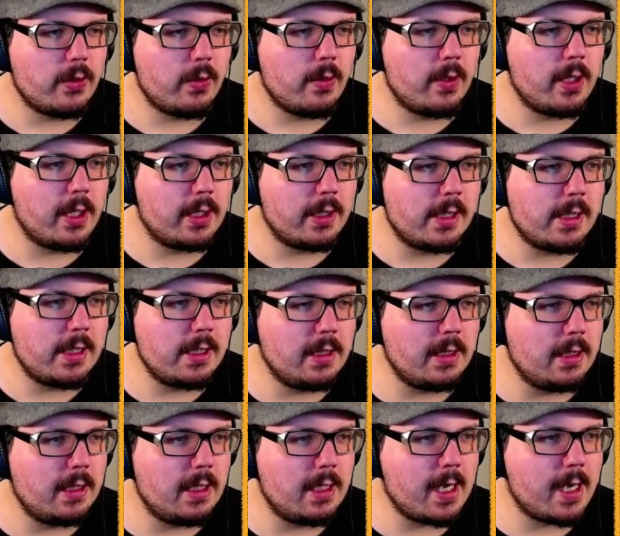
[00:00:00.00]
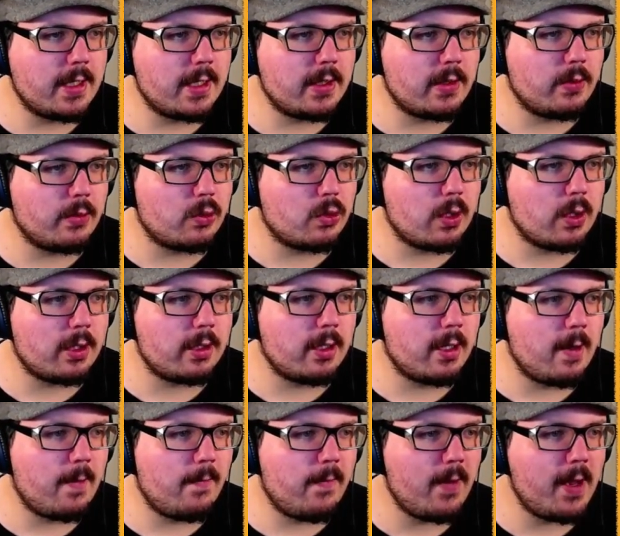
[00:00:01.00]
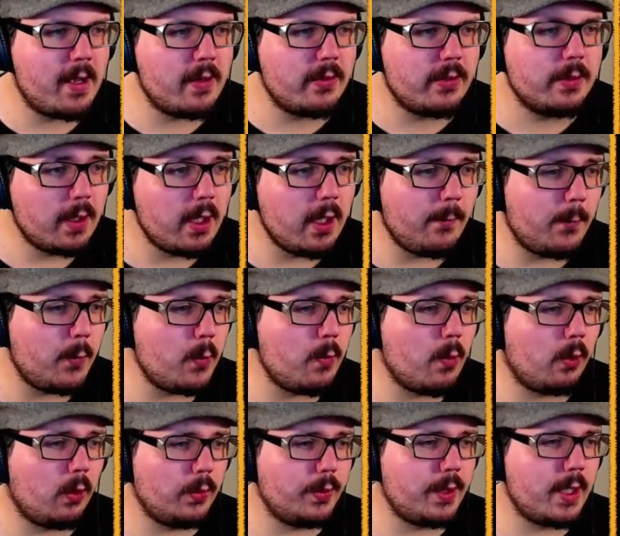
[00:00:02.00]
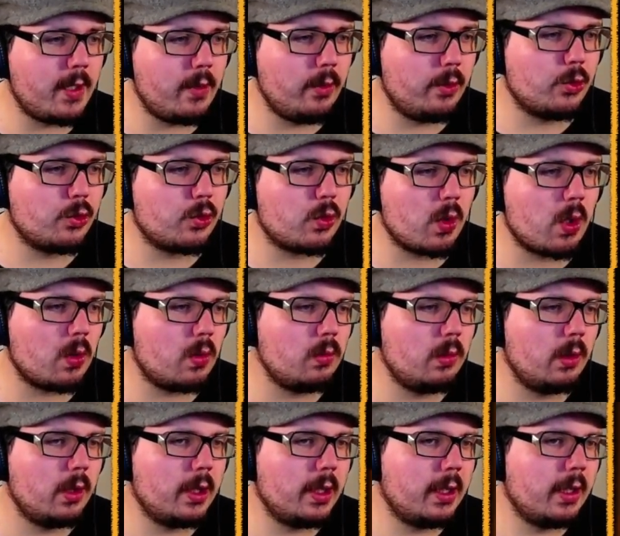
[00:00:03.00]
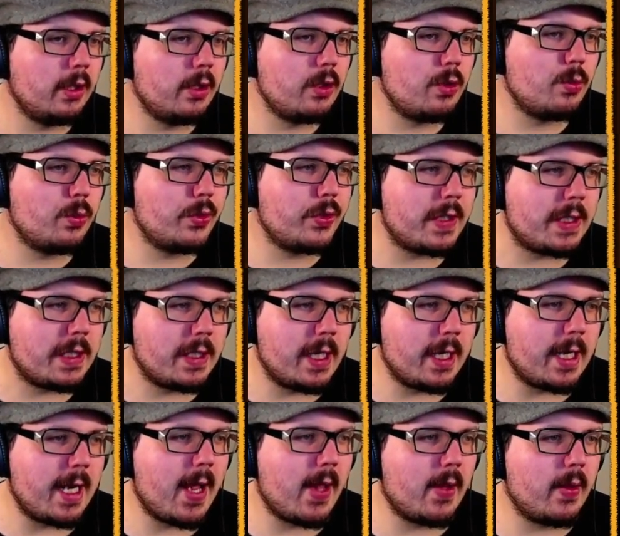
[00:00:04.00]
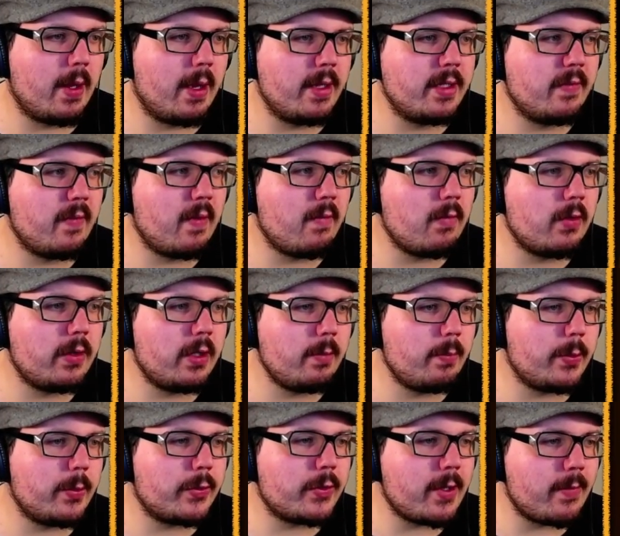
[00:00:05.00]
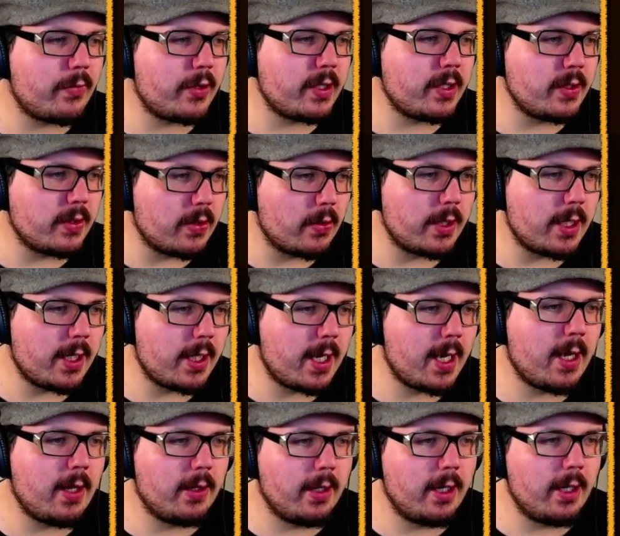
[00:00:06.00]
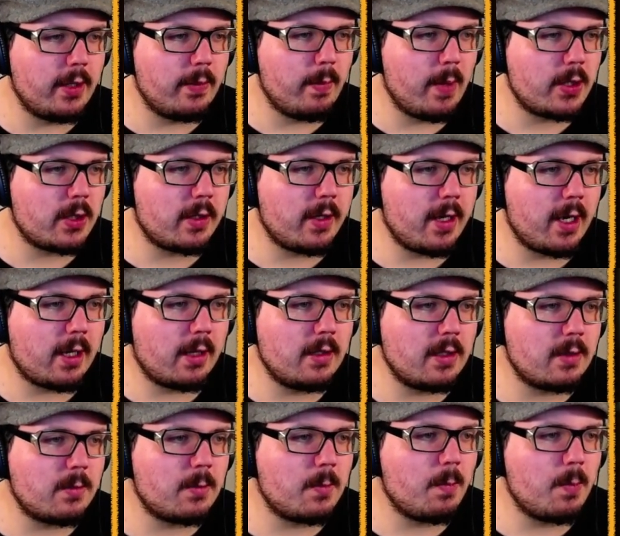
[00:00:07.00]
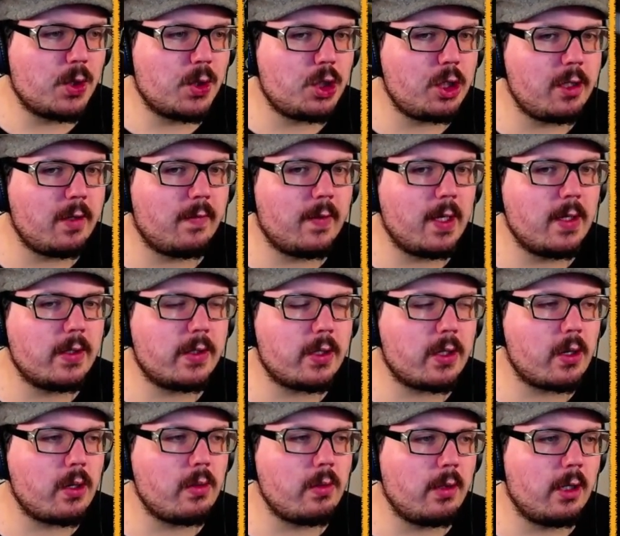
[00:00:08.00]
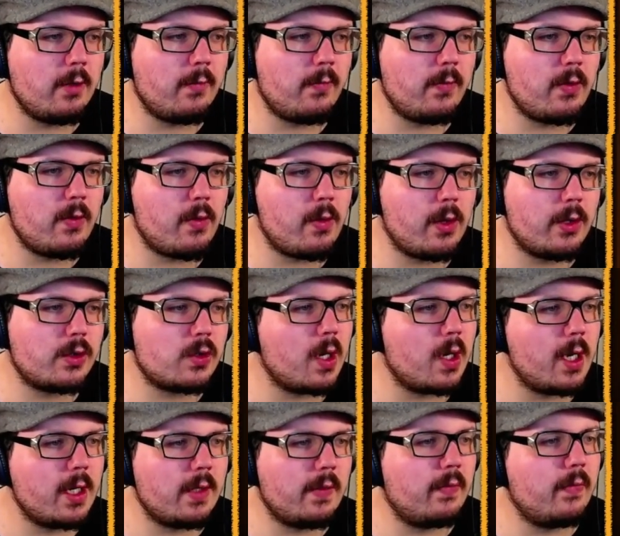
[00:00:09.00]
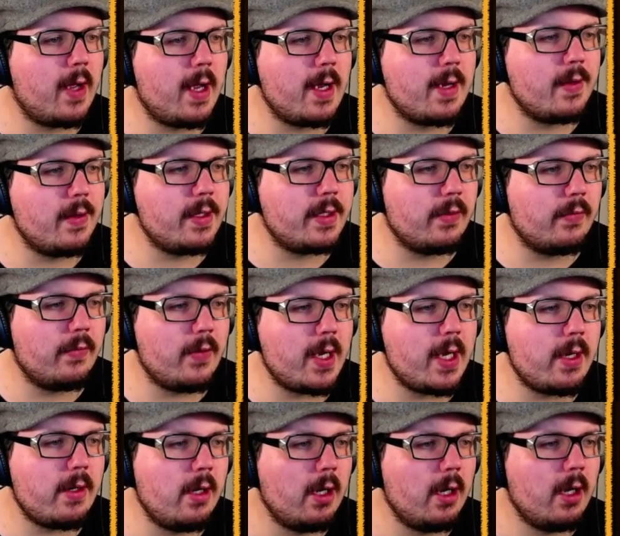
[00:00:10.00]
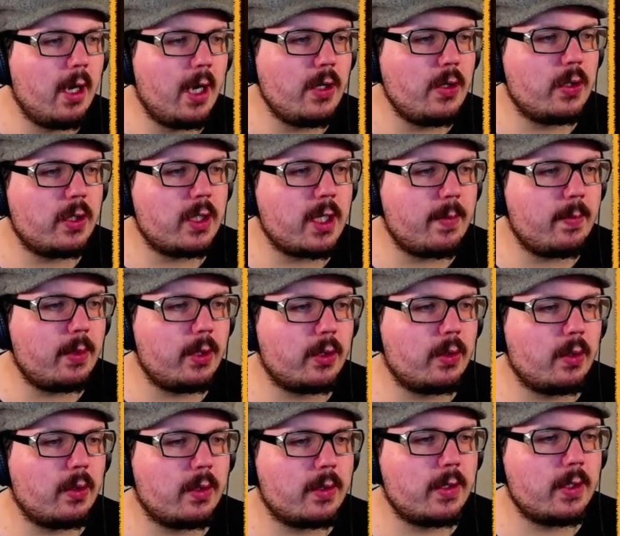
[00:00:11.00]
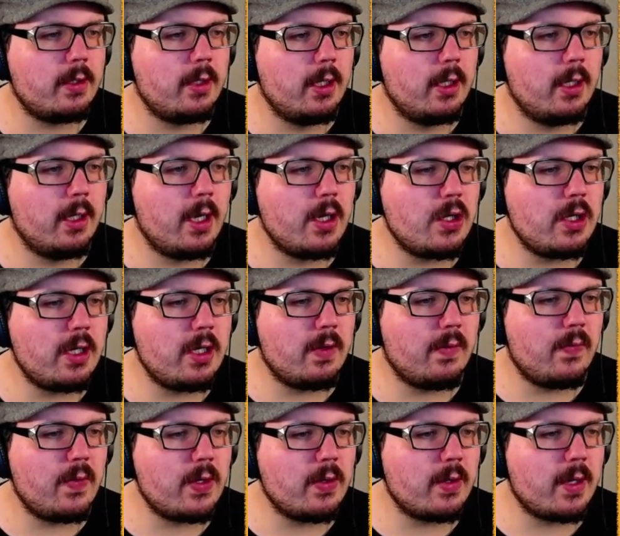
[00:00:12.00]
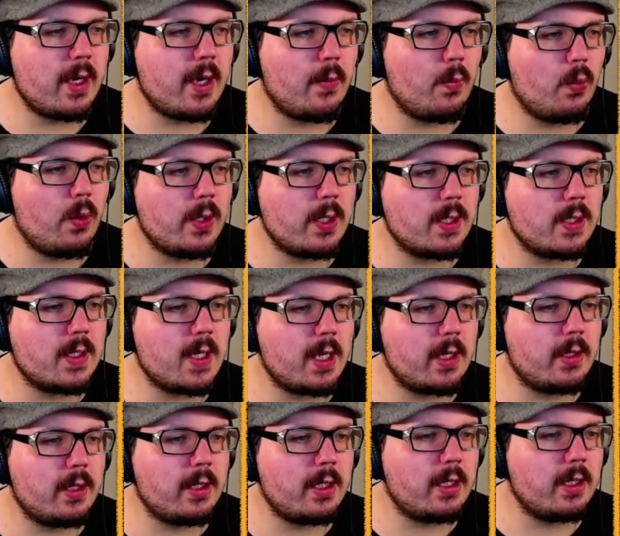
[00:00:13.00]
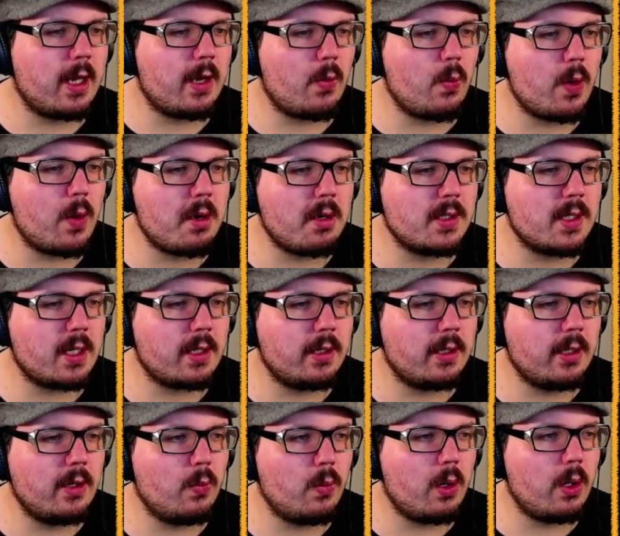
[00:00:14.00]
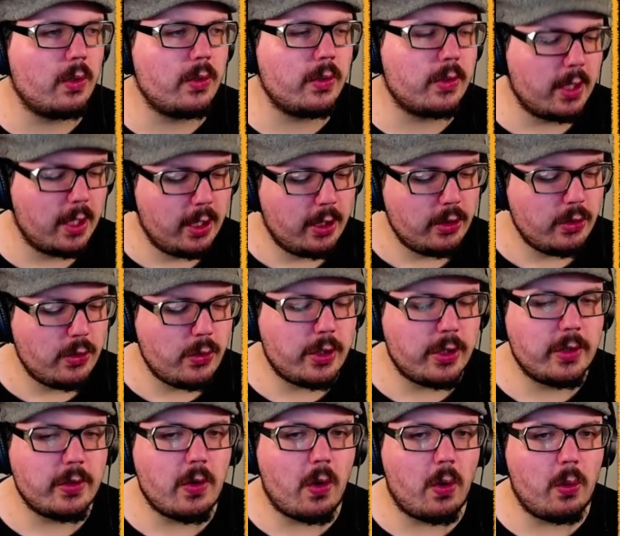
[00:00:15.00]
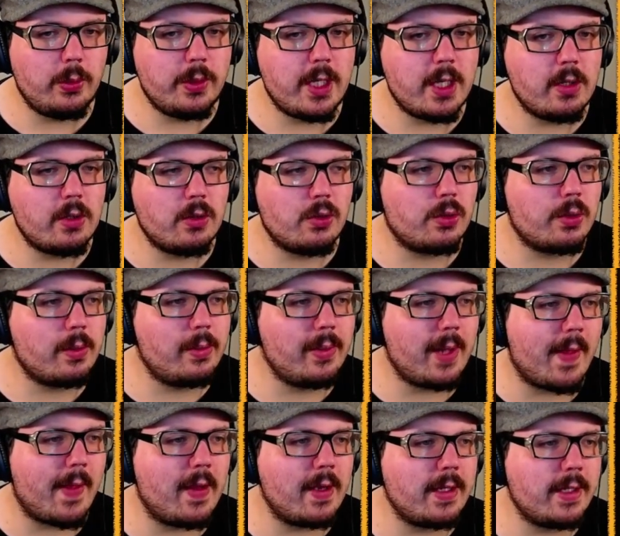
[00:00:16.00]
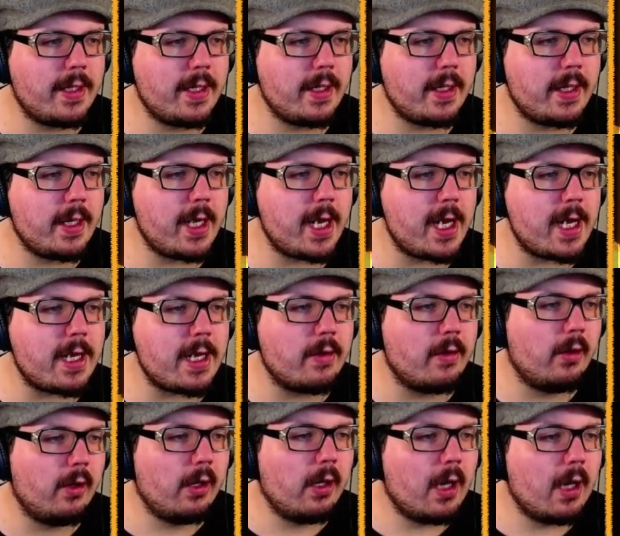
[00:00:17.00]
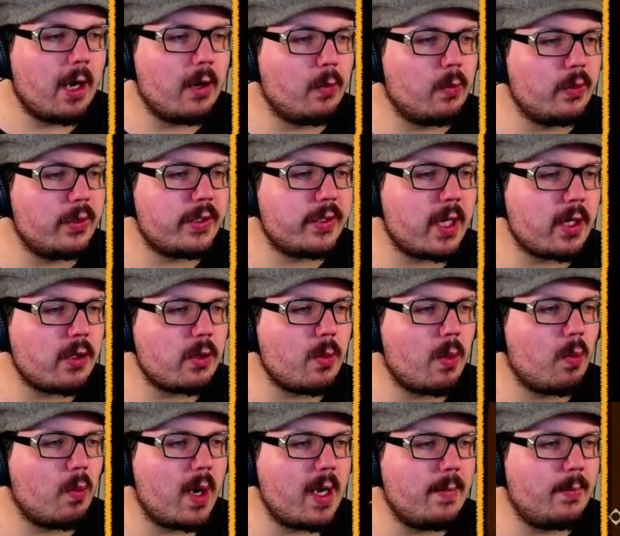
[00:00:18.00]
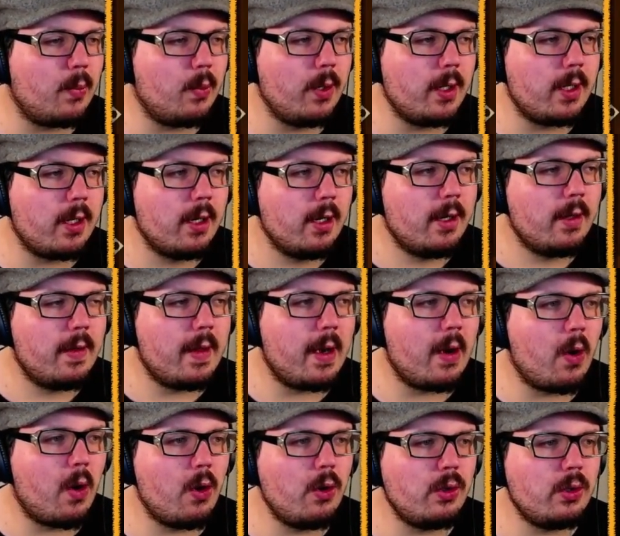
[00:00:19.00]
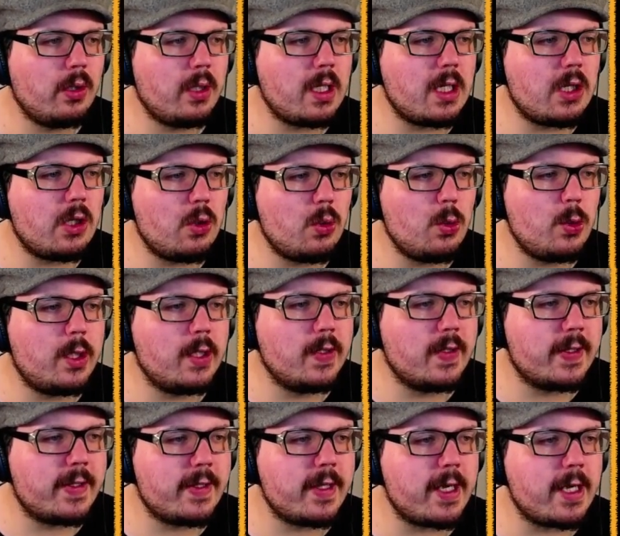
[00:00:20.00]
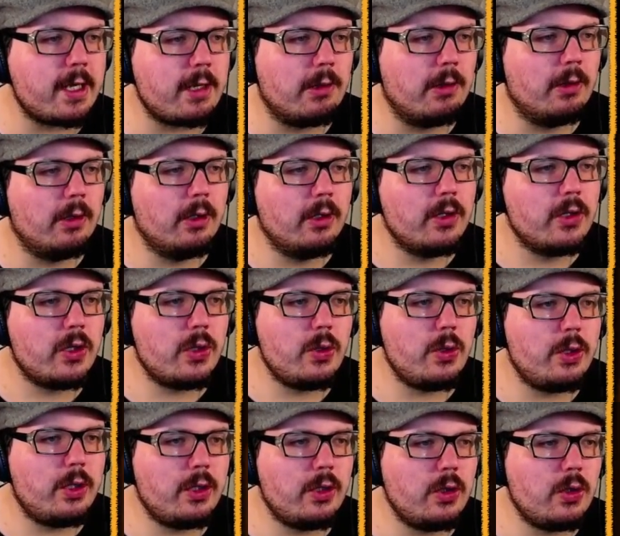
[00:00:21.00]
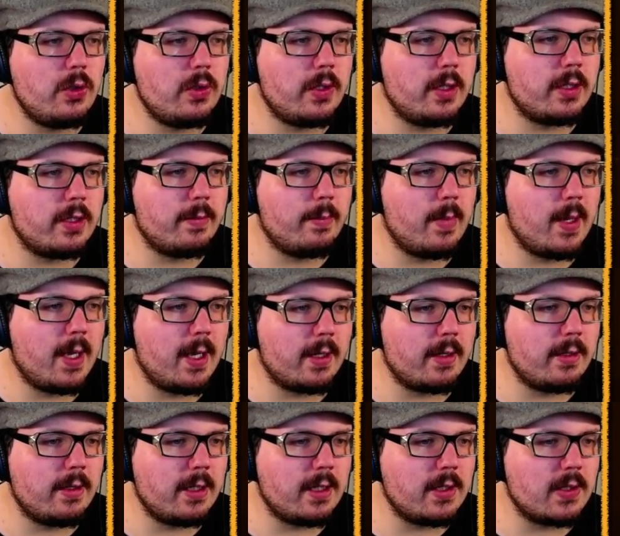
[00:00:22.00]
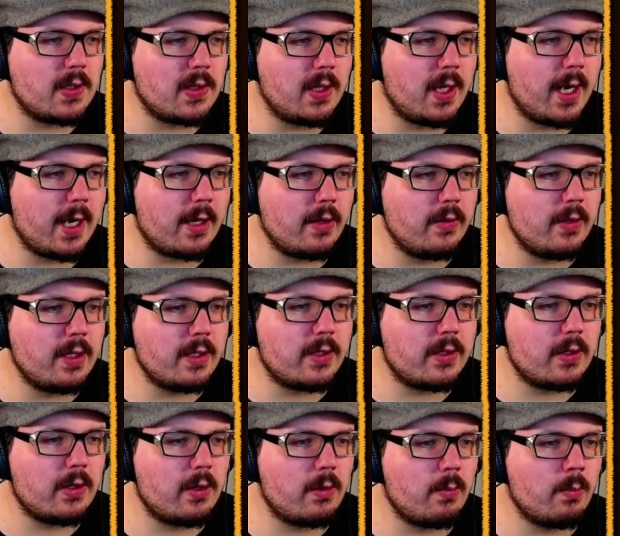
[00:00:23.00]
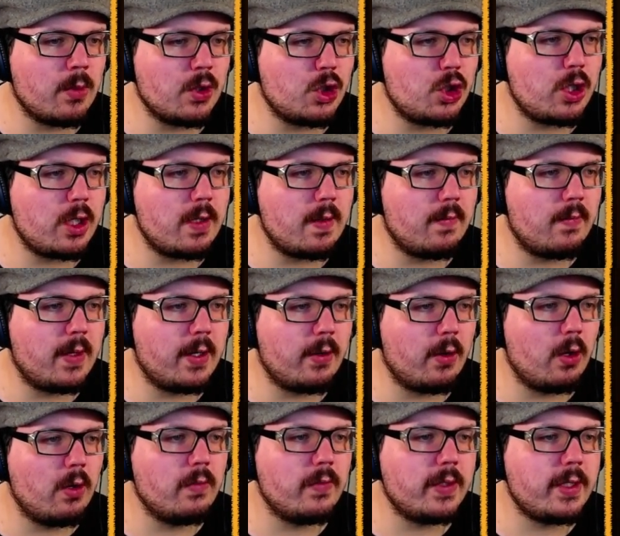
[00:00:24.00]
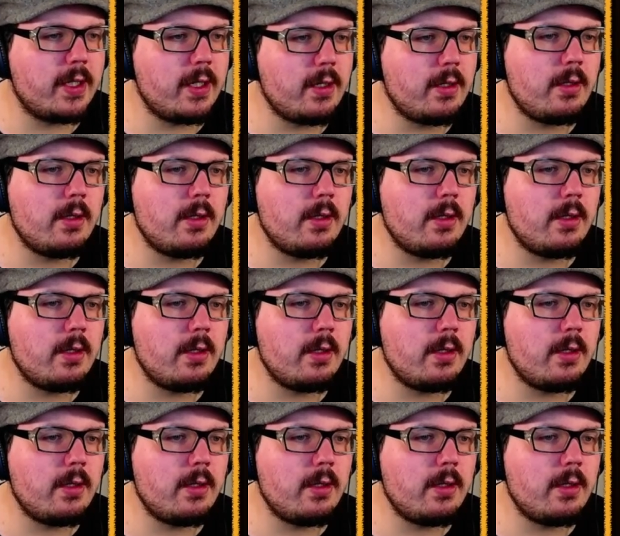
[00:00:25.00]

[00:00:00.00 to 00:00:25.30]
a nice little trick that I found. If you hold down control, you will see like outlines of everything, but some things don't get outlined, much like this machine event. So if you are trying to find this event and you stumble across it and you need to figure out what exactly, like where exactly it was, you can hold down control and then hit E, and it will set you a waypoint that only you can see. So you can use it to mark things like this machine event over here.